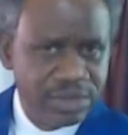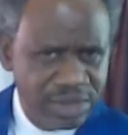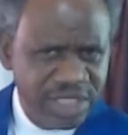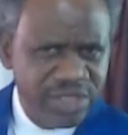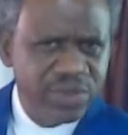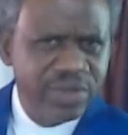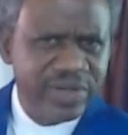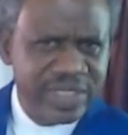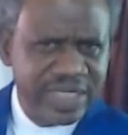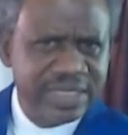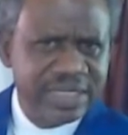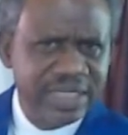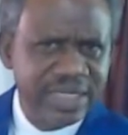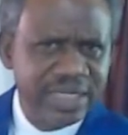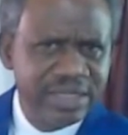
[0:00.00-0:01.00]
You dig what I
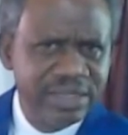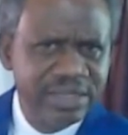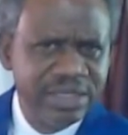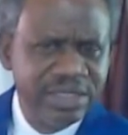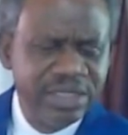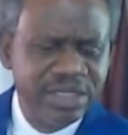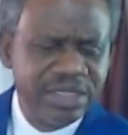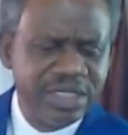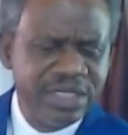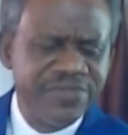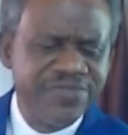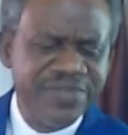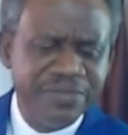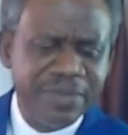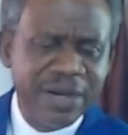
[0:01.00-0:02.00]
said?
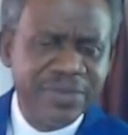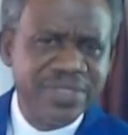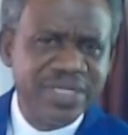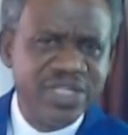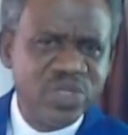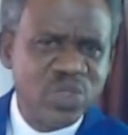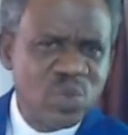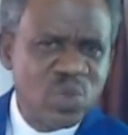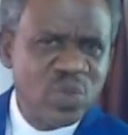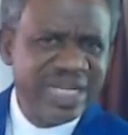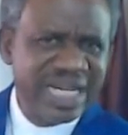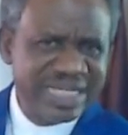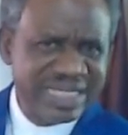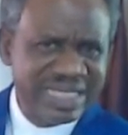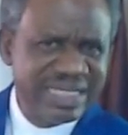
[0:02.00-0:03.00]
If the Bible says the soul
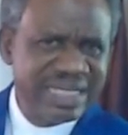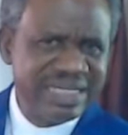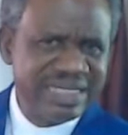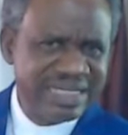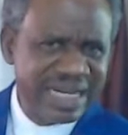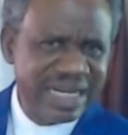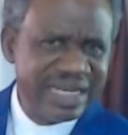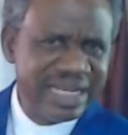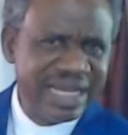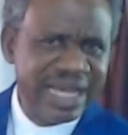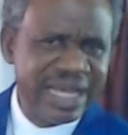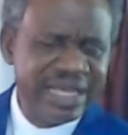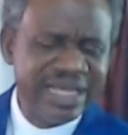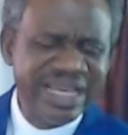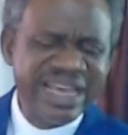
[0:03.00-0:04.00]
that sinneth shall
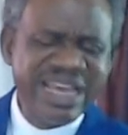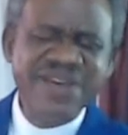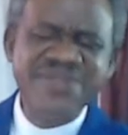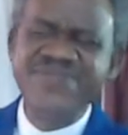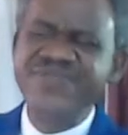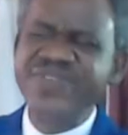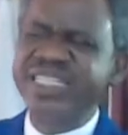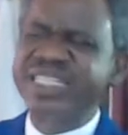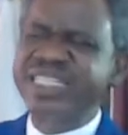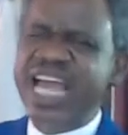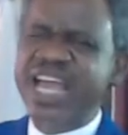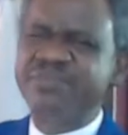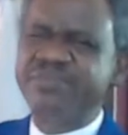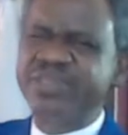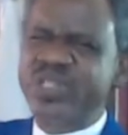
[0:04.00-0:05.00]
die, every
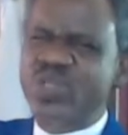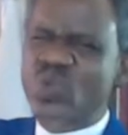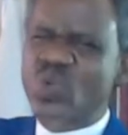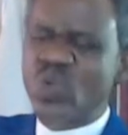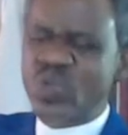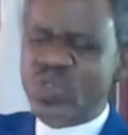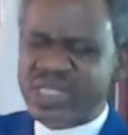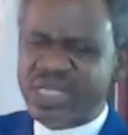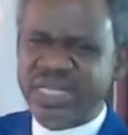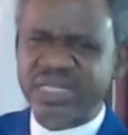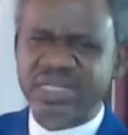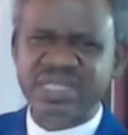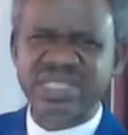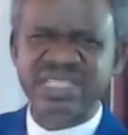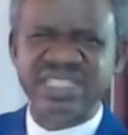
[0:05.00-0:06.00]
time the soul
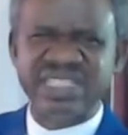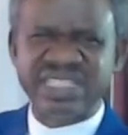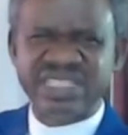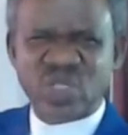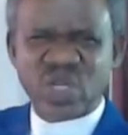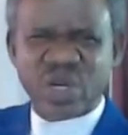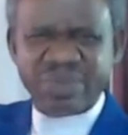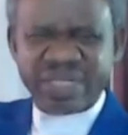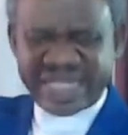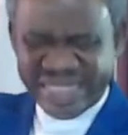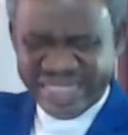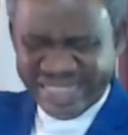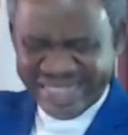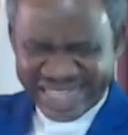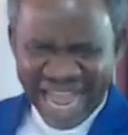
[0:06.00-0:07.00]
sins,
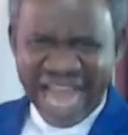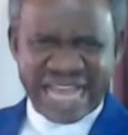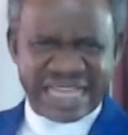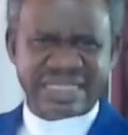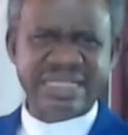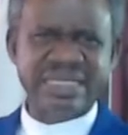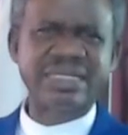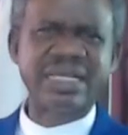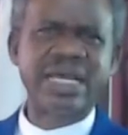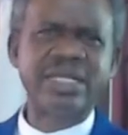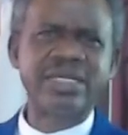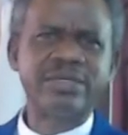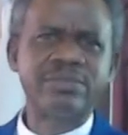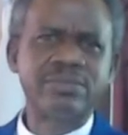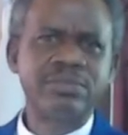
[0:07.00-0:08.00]
something dies
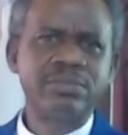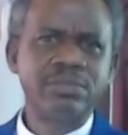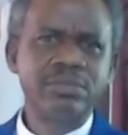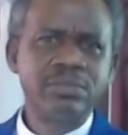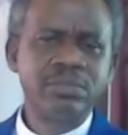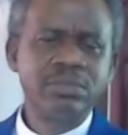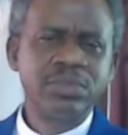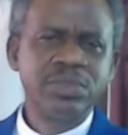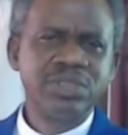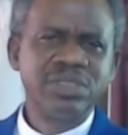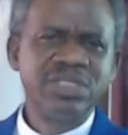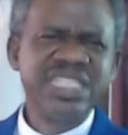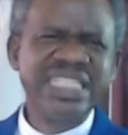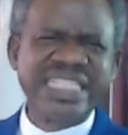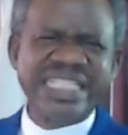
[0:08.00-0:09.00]
inside them.
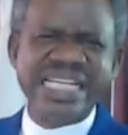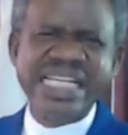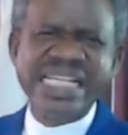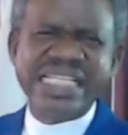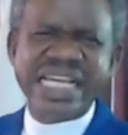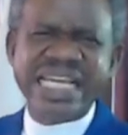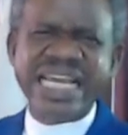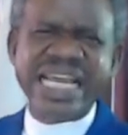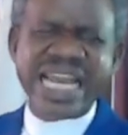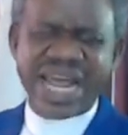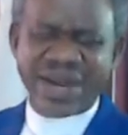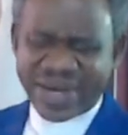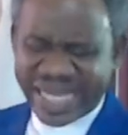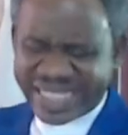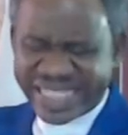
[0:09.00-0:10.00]
He sins again
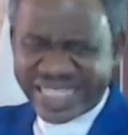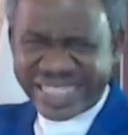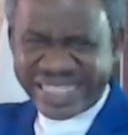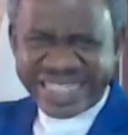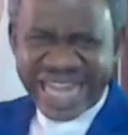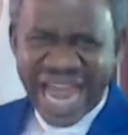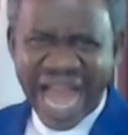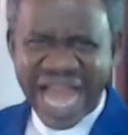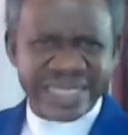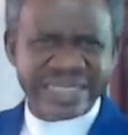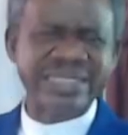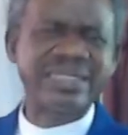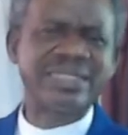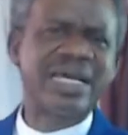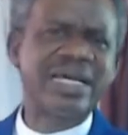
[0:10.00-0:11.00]
and that thing
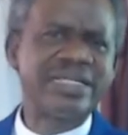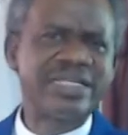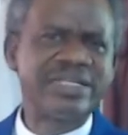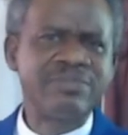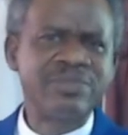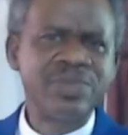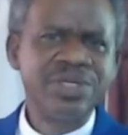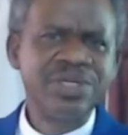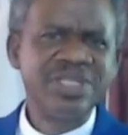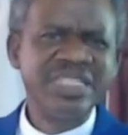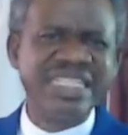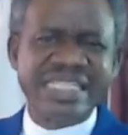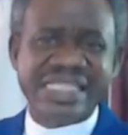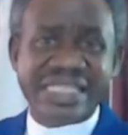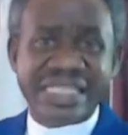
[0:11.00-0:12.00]
dies inside them.
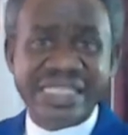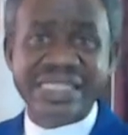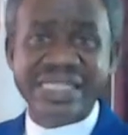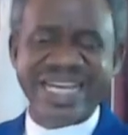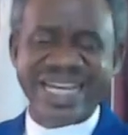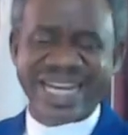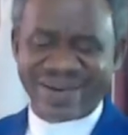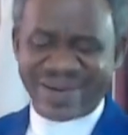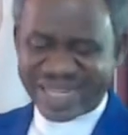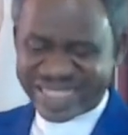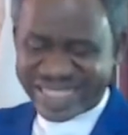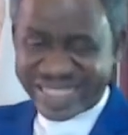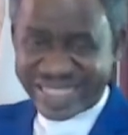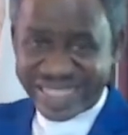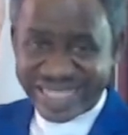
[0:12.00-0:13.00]
He sins again, and
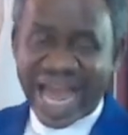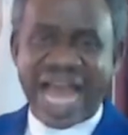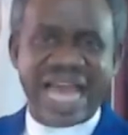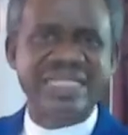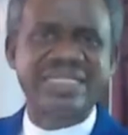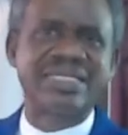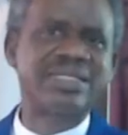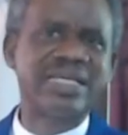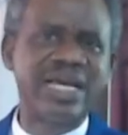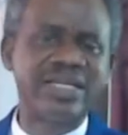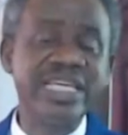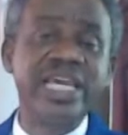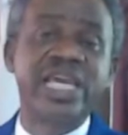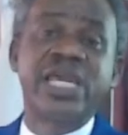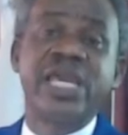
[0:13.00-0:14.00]
that thing dies
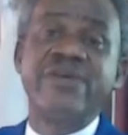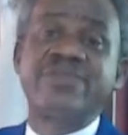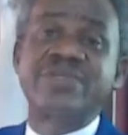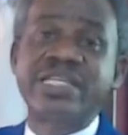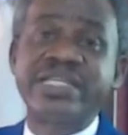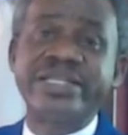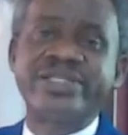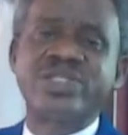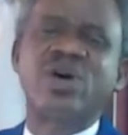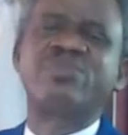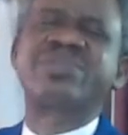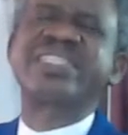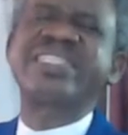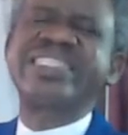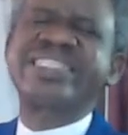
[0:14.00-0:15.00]
inside. He keeps sinning,
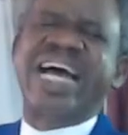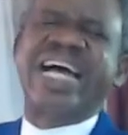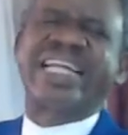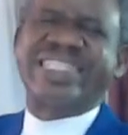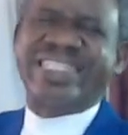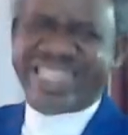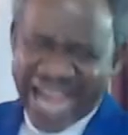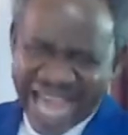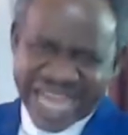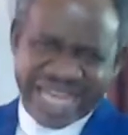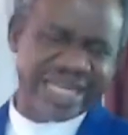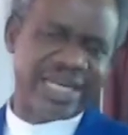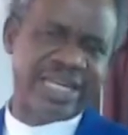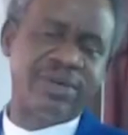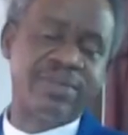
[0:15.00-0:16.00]
some things start
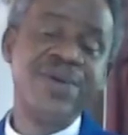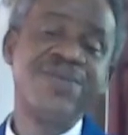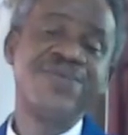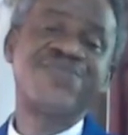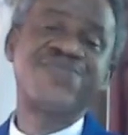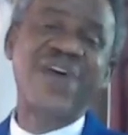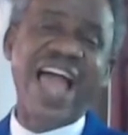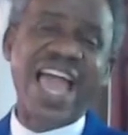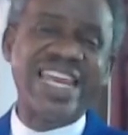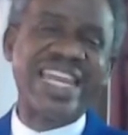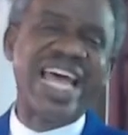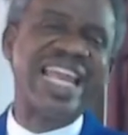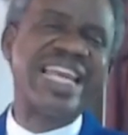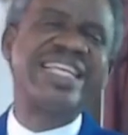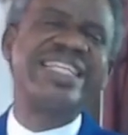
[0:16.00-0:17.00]
dying in him.
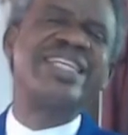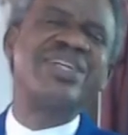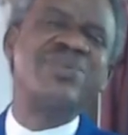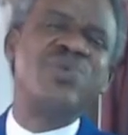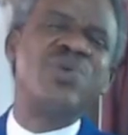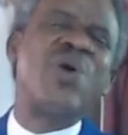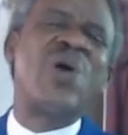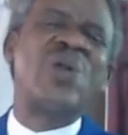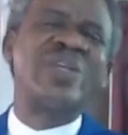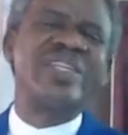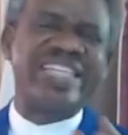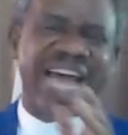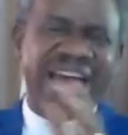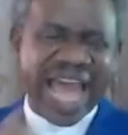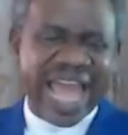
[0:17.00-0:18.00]
Finally, they will all
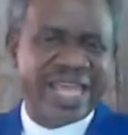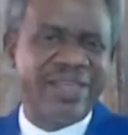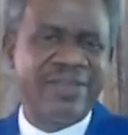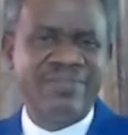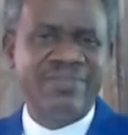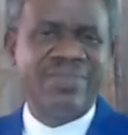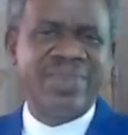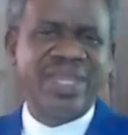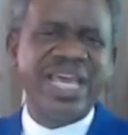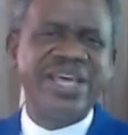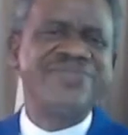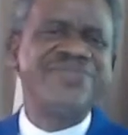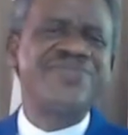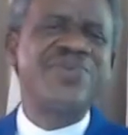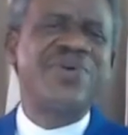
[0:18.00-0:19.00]
die.
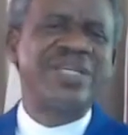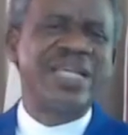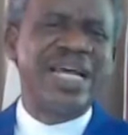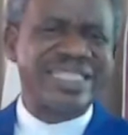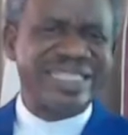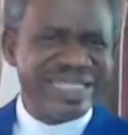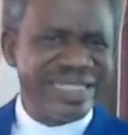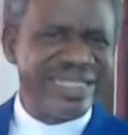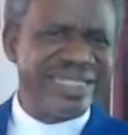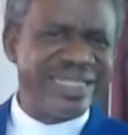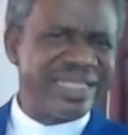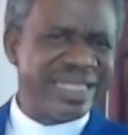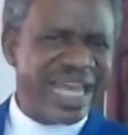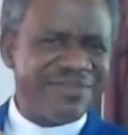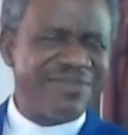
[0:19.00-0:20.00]
Every other thing in
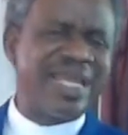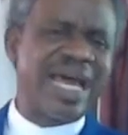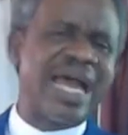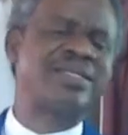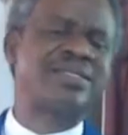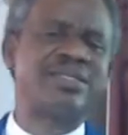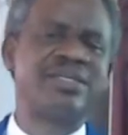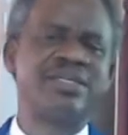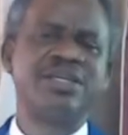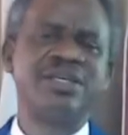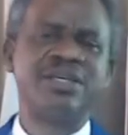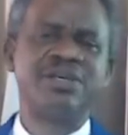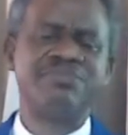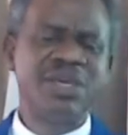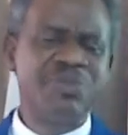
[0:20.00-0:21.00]
his life dies.
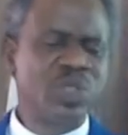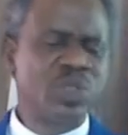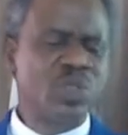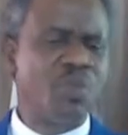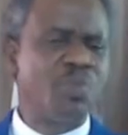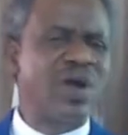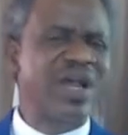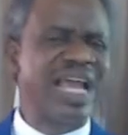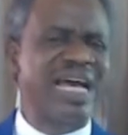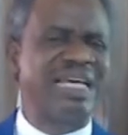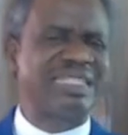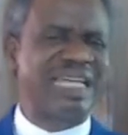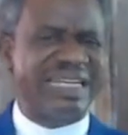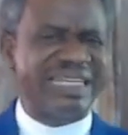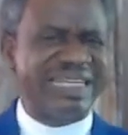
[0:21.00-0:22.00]
Maybe some
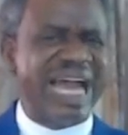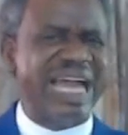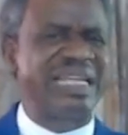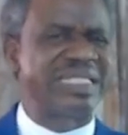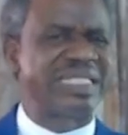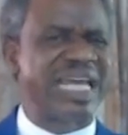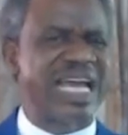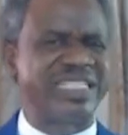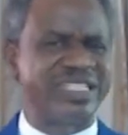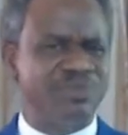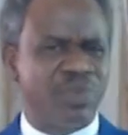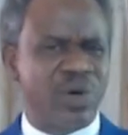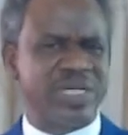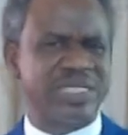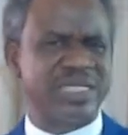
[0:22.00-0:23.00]
organs are dying inside
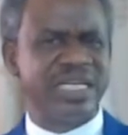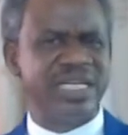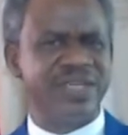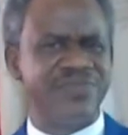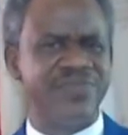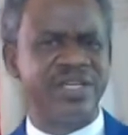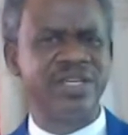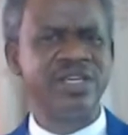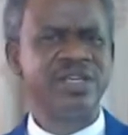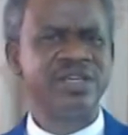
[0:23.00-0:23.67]
him, but he's still living.